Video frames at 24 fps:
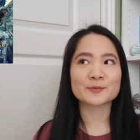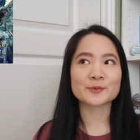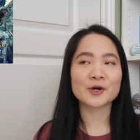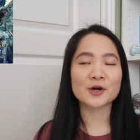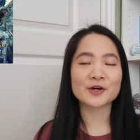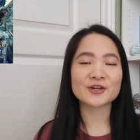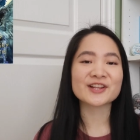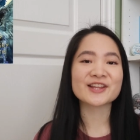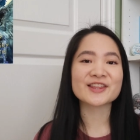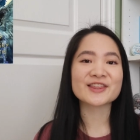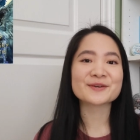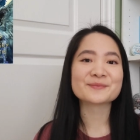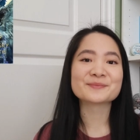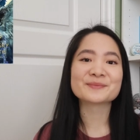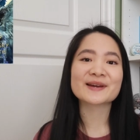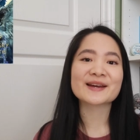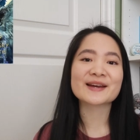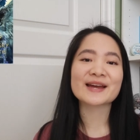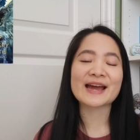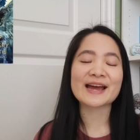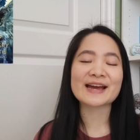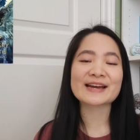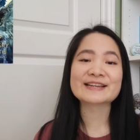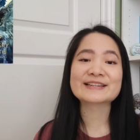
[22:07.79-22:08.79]
calling them
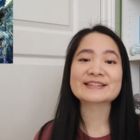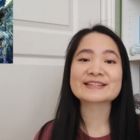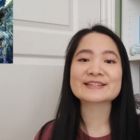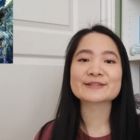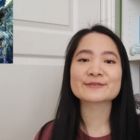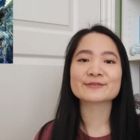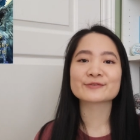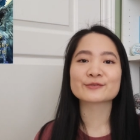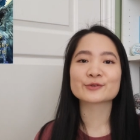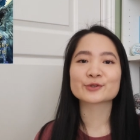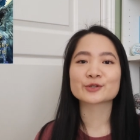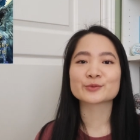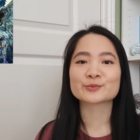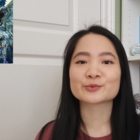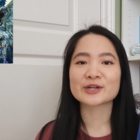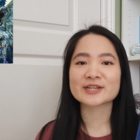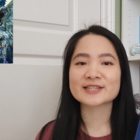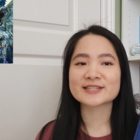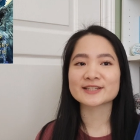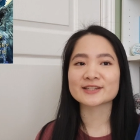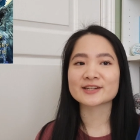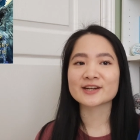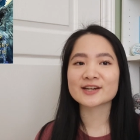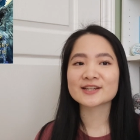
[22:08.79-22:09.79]
as, for
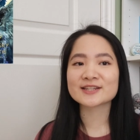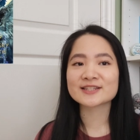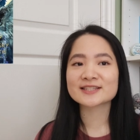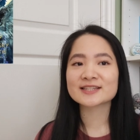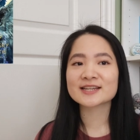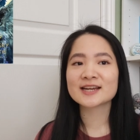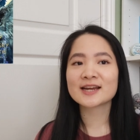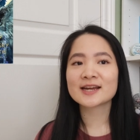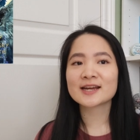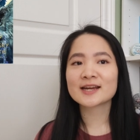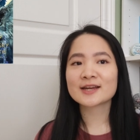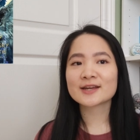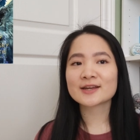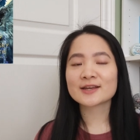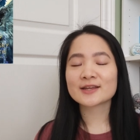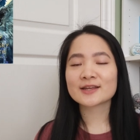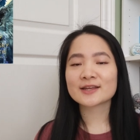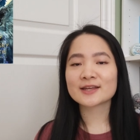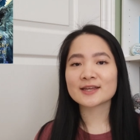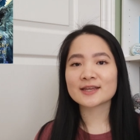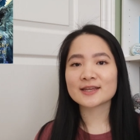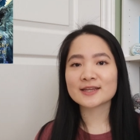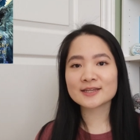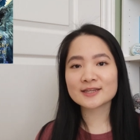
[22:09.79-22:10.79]
Bryce and Hunt
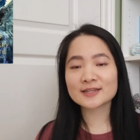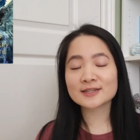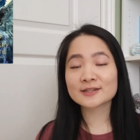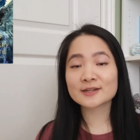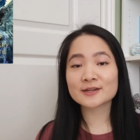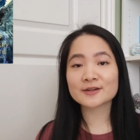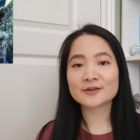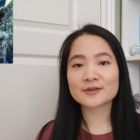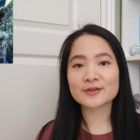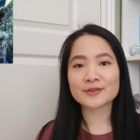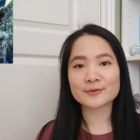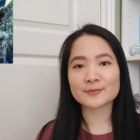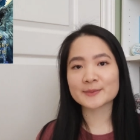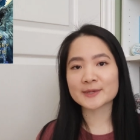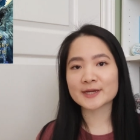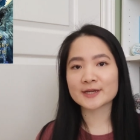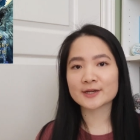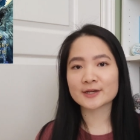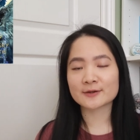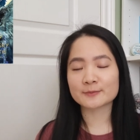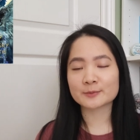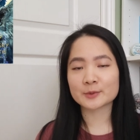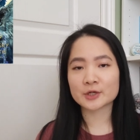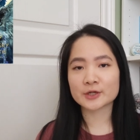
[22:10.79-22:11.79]
in the
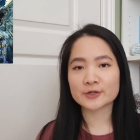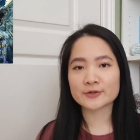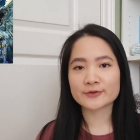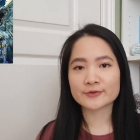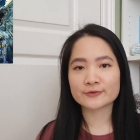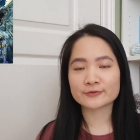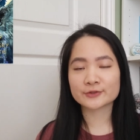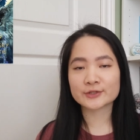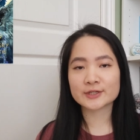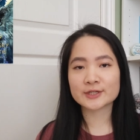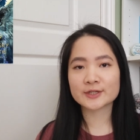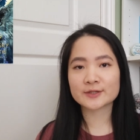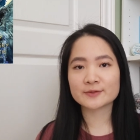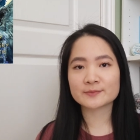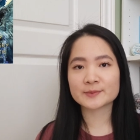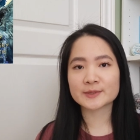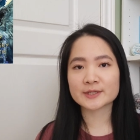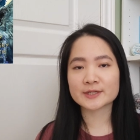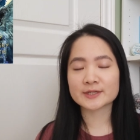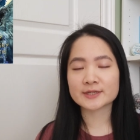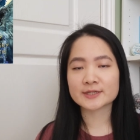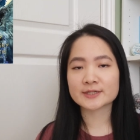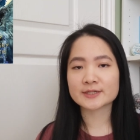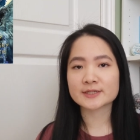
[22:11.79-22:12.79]
beginning of part 3
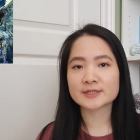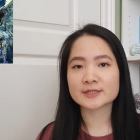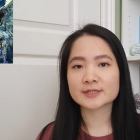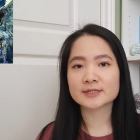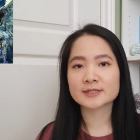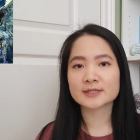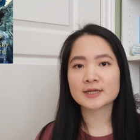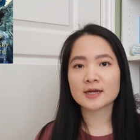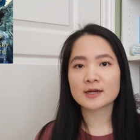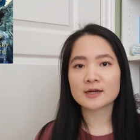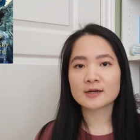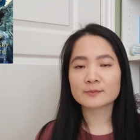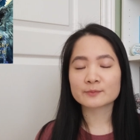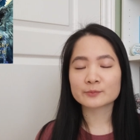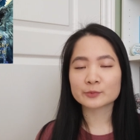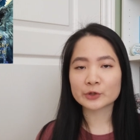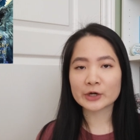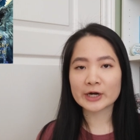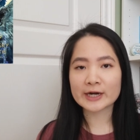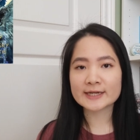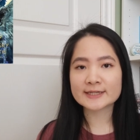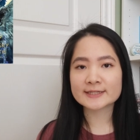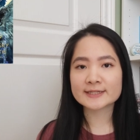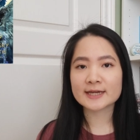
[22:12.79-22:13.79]
because
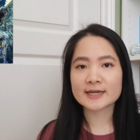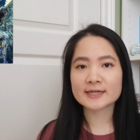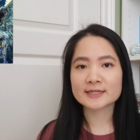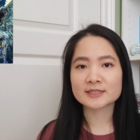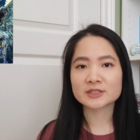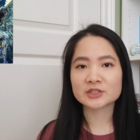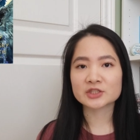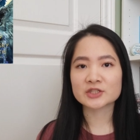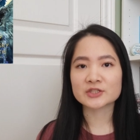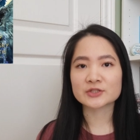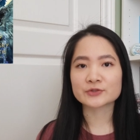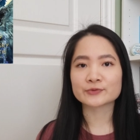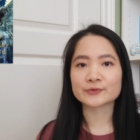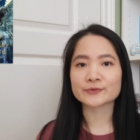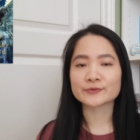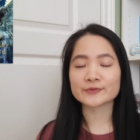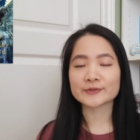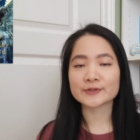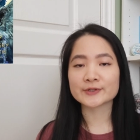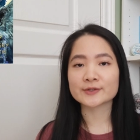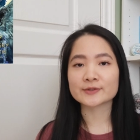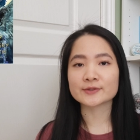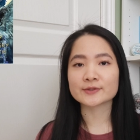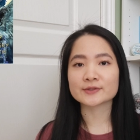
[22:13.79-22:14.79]
Bryce has just
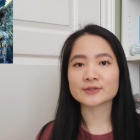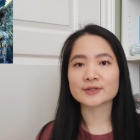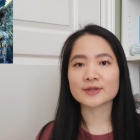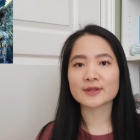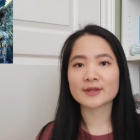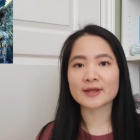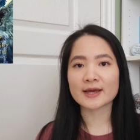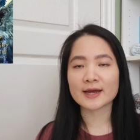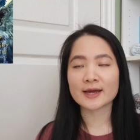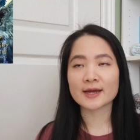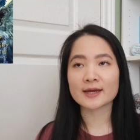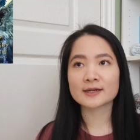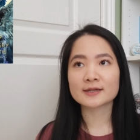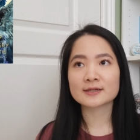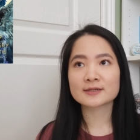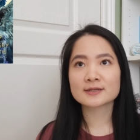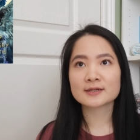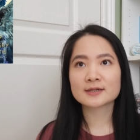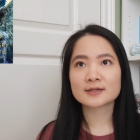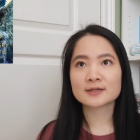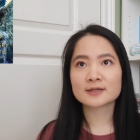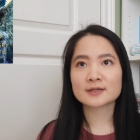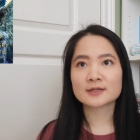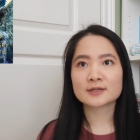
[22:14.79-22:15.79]
revealed that
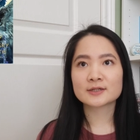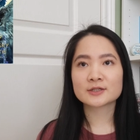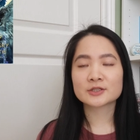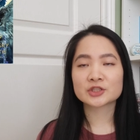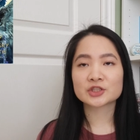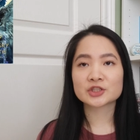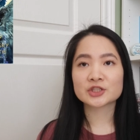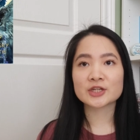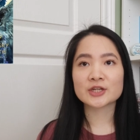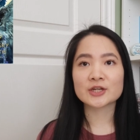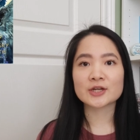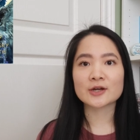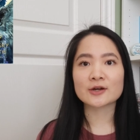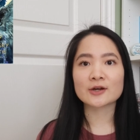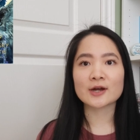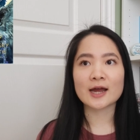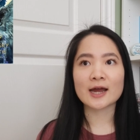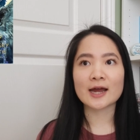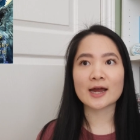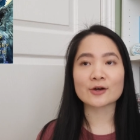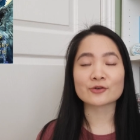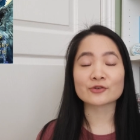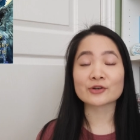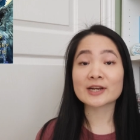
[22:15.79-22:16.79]
she
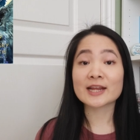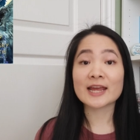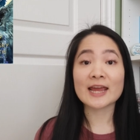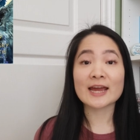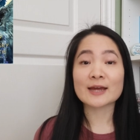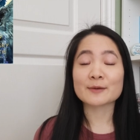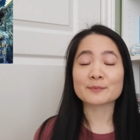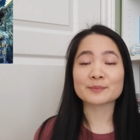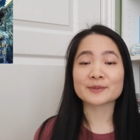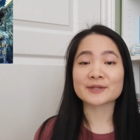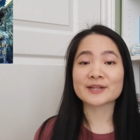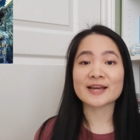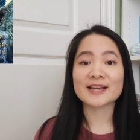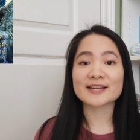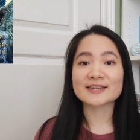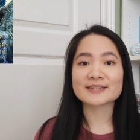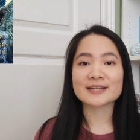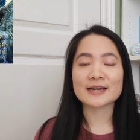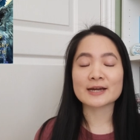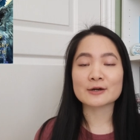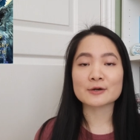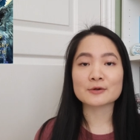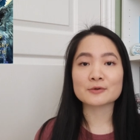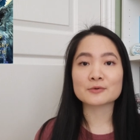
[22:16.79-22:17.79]
already had planned
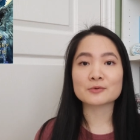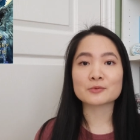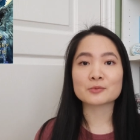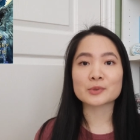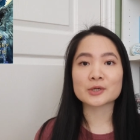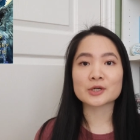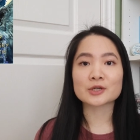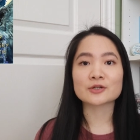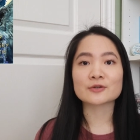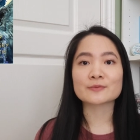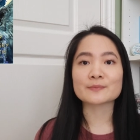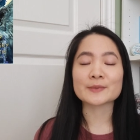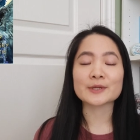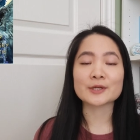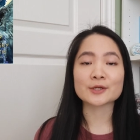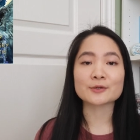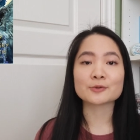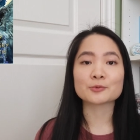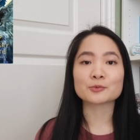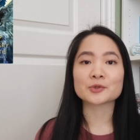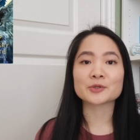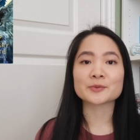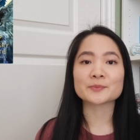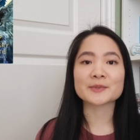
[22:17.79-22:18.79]
out where
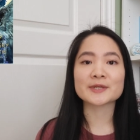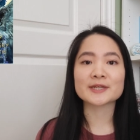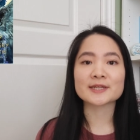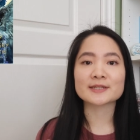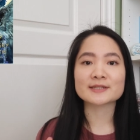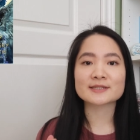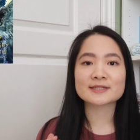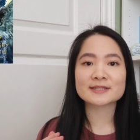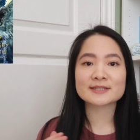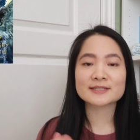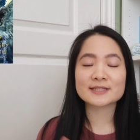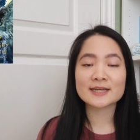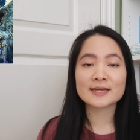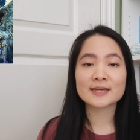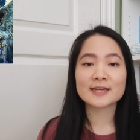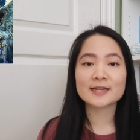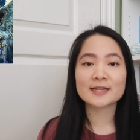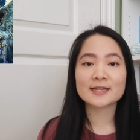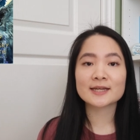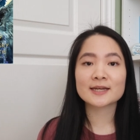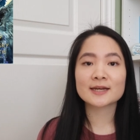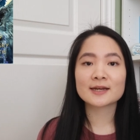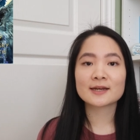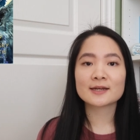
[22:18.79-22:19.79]
Emile would be
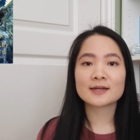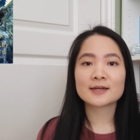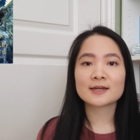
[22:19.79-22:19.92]
staying,